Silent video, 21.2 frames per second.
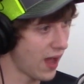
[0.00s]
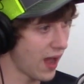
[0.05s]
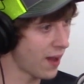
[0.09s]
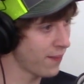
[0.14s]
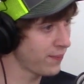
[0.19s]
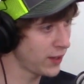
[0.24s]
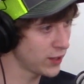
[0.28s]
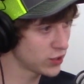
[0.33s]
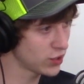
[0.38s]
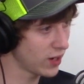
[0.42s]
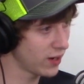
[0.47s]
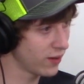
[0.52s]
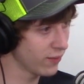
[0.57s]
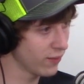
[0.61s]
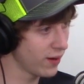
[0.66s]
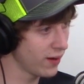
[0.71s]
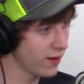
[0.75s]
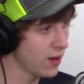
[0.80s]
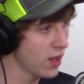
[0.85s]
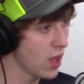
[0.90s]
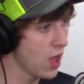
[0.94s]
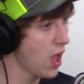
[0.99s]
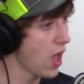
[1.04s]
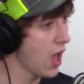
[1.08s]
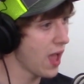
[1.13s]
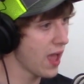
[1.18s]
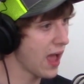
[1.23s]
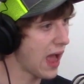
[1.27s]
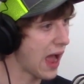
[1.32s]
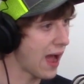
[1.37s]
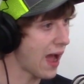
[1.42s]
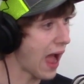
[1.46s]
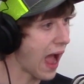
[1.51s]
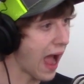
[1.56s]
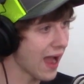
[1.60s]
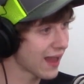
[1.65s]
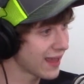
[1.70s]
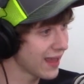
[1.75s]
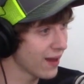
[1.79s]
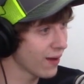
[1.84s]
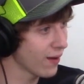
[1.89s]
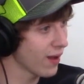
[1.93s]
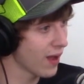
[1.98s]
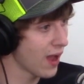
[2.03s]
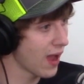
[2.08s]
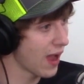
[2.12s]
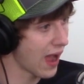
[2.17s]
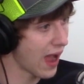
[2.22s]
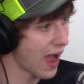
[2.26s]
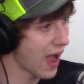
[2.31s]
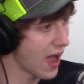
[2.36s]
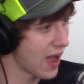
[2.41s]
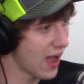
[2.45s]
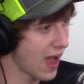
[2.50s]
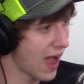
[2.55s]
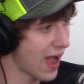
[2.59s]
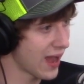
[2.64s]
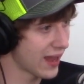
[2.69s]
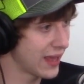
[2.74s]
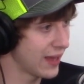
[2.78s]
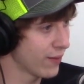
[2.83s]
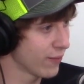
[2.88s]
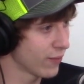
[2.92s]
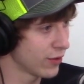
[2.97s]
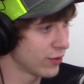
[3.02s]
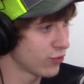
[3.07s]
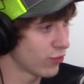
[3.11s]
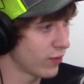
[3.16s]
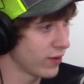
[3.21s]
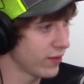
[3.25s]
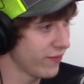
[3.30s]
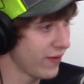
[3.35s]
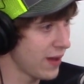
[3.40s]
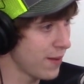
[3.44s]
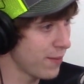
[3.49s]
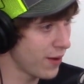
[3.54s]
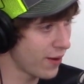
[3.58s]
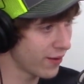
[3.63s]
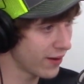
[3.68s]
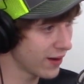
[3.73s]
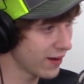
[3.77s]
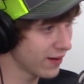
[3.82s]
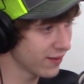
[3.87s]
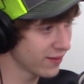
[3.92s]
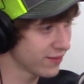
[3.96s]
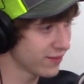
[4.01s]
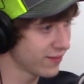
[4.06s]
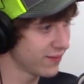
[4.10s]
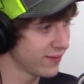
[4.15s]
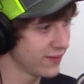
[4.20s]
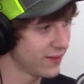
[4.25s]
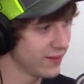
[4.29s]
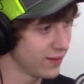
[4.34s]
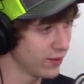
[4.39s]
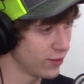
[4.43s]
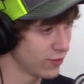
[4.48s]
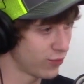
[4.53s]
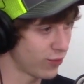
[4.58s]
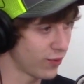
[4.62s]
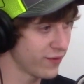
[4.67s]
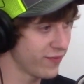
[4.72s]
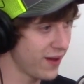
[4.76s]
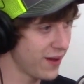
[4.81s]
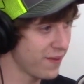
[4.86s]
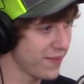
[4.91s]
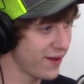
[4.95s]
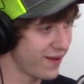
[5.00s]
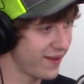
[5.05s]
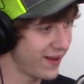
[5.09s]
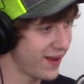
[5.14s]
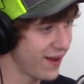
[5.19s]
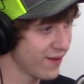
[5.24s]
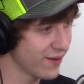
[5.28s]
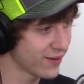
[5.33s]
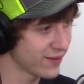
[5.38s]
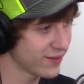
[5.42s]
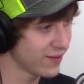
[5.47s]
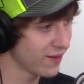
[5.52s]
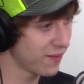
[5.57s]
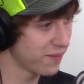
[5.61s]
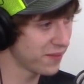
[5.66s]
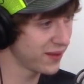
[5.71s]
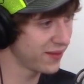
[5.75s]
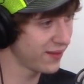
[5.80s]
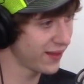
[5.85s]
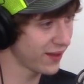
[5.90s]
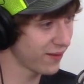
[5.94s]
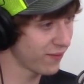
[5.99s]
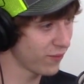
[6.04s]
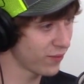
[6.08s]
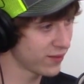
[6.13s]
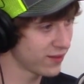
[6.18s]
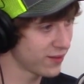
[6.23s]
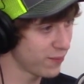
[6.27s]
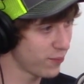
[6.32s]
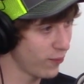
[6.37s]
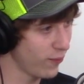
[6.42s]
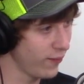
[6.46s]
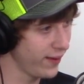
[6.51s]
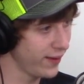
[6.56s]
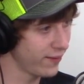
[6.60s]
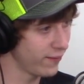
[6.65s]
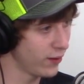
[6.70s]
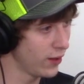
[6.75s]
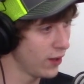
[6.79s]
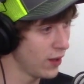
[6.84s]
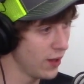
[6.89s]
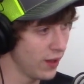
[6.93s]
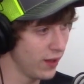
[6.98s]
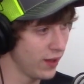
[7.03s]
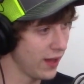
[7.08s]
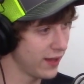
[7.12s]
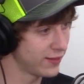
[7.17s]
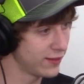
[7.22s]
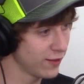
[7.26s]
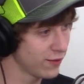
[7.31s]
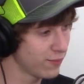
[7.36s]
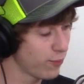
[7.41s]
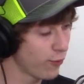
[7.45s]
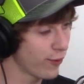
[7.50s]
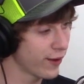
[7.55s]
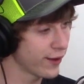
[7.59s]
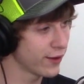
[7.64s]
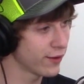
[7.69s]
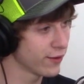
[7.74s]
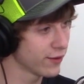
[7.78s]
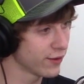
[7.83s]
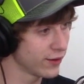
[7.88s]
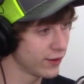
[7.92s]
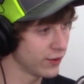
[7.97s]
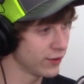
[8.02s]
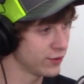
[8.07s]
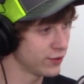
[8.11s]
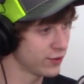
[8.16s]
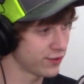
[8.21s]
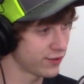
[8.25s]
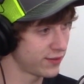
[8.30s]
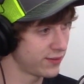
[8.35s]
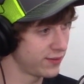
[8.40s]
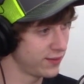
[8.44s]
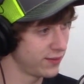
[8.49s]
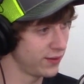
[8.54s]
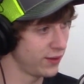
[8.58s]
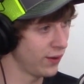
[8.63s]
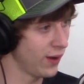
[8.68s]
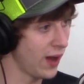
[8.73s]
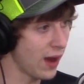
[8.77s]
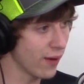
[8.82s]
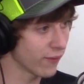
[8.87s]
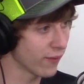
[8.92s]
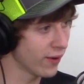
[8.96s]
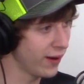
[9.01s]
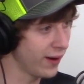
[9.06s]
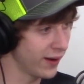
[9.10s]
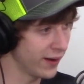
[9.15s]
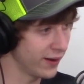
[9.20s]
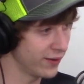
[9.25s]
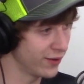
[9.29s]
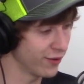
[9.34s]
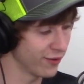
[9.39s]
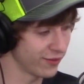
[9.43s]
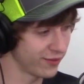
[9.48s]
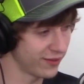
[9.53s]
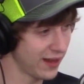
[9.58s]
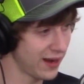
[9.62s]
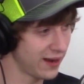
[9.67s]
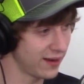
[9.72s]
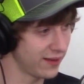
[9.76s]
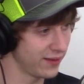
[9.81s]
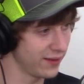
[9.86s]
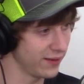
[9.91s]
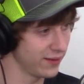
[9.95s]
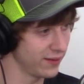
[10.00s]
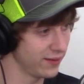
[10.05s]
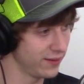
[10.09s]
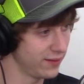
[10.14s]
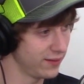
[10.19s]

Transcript: I'm not They trying to probably run like like 35, 40 miles an hour. I can't run 25 mile an hour or 25 mile an hour. So I mean, like, what's the point? At this point, you're you're just you're not running. You're standing there.